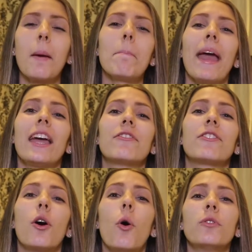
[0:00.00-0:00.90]
Pay
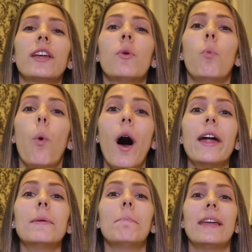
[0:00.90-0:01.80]
for only
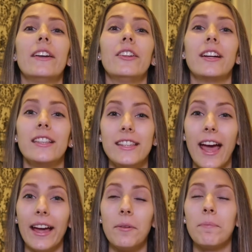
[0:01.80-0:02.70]
one meal a
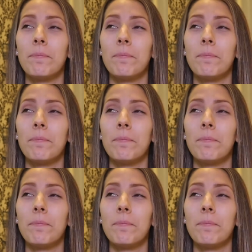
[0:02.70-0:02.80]
day.